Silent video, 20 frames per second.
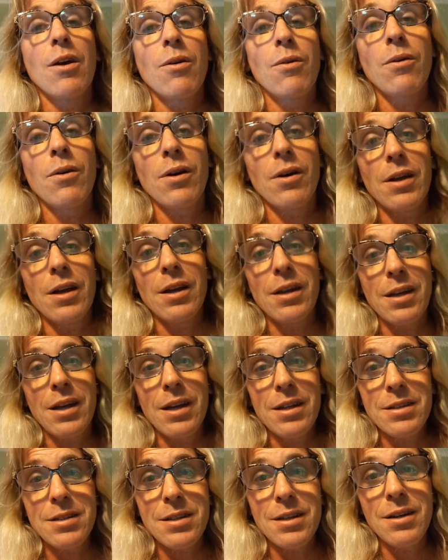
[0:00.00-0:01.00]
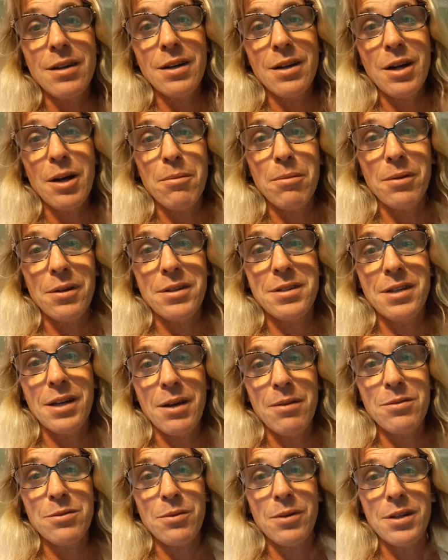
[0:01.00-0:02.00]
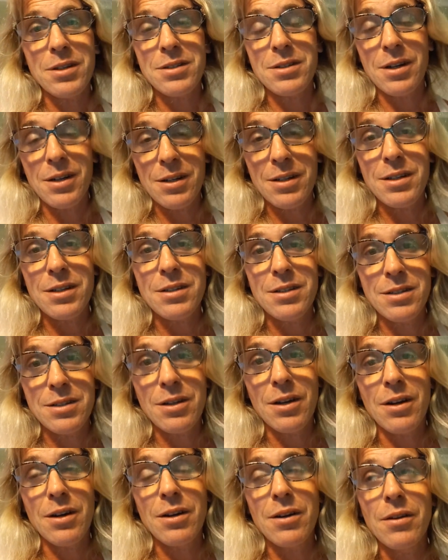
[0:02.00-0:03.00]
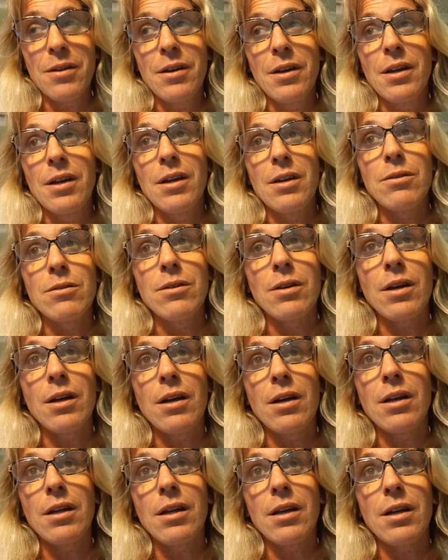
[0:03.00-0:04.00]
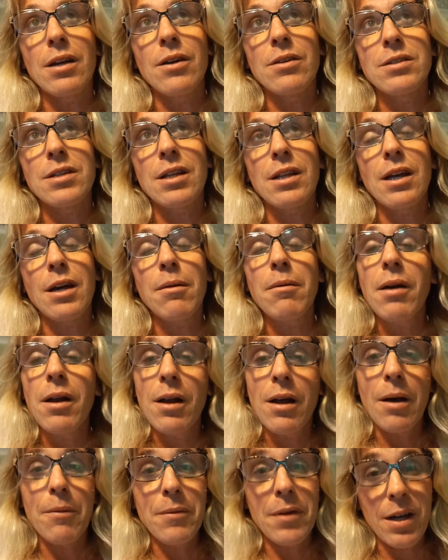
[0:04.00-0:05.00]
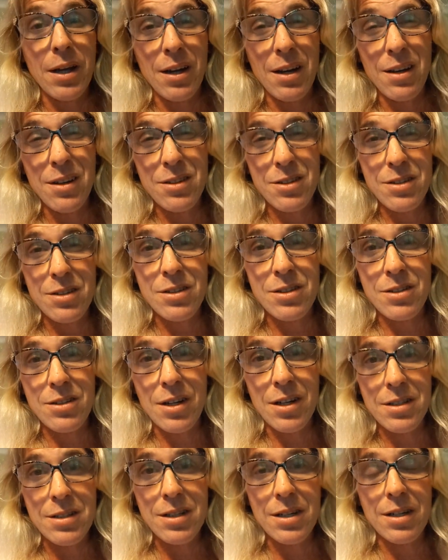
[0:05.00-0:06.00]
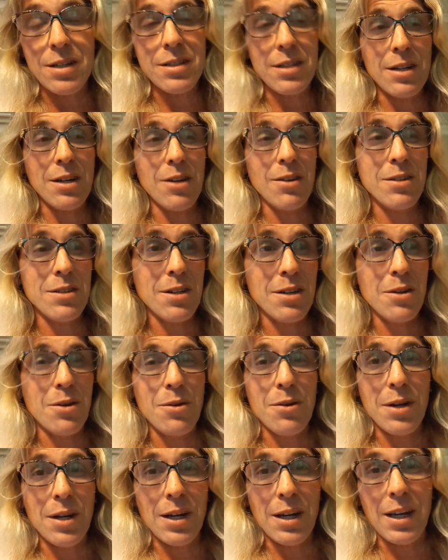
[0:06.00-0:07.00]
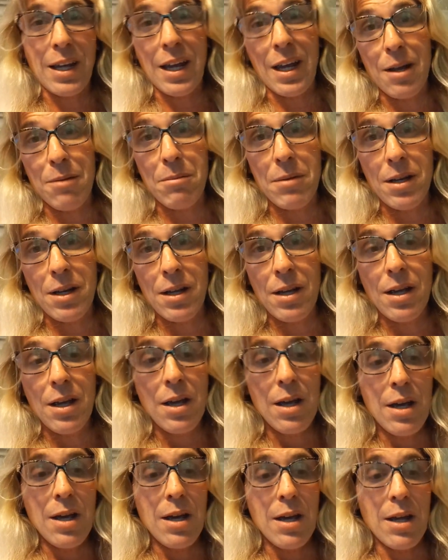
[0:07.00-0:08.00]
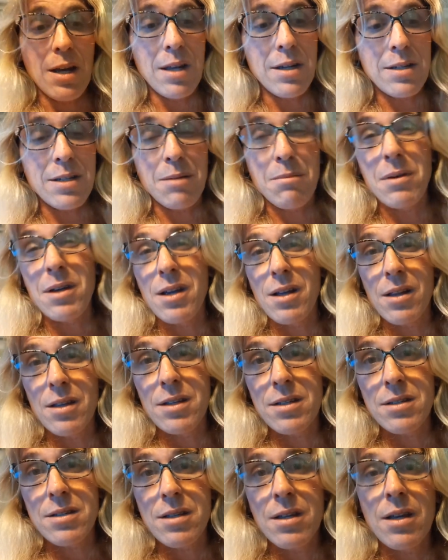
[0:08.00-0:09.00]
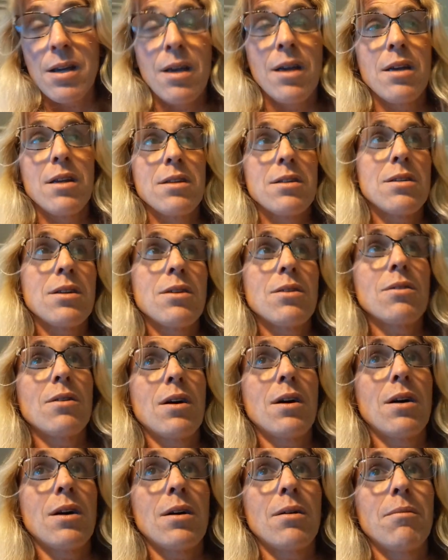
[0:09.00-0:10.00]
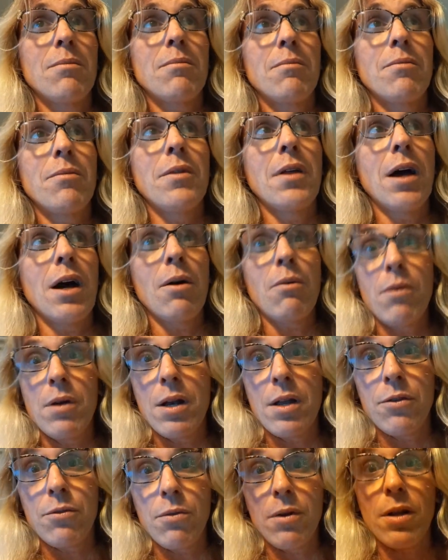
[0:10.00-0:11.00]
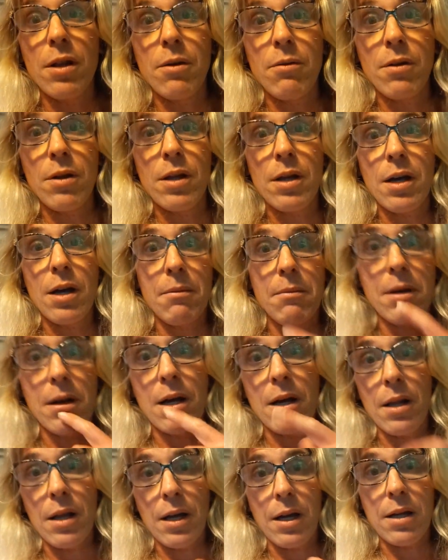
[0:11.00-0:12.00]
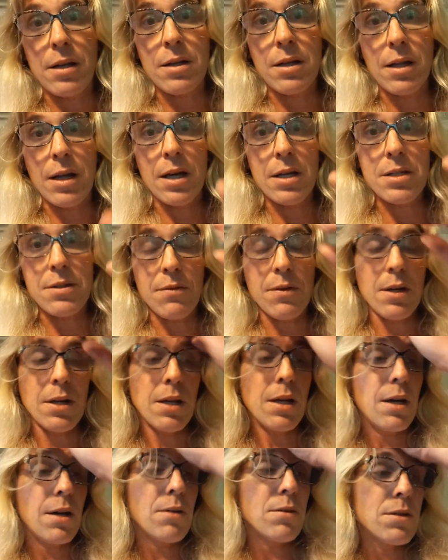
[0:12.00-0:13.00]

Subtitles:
Well, it gets there a couple of times when I start to talk. Well, it goes like that. I'm not gonna stress it because I know it's annoying. It can be. It is to me at least. So not when it's really, really coming out like in the last video.